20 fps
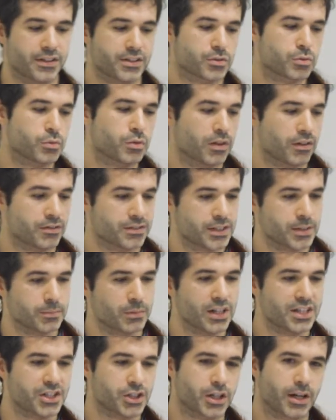School of
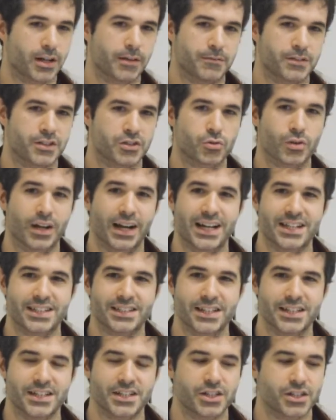Simulation and
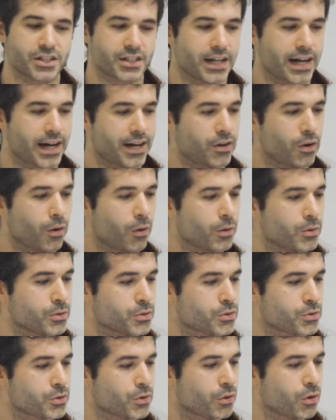Visualization, and
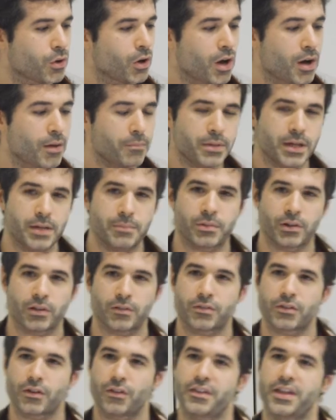also people
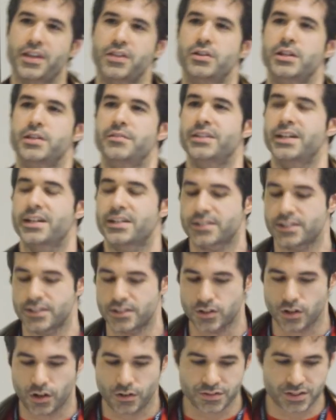from the
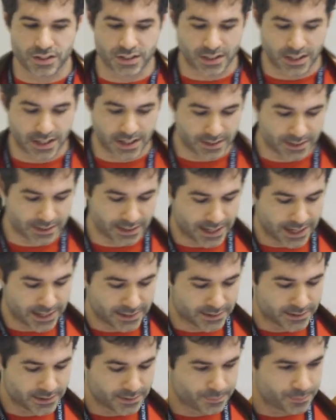University of
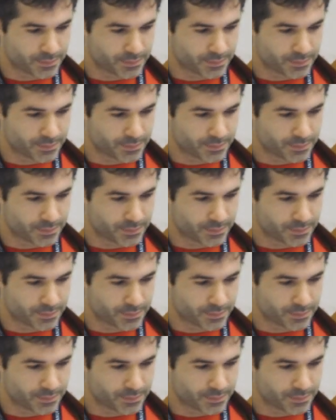Strathclyde.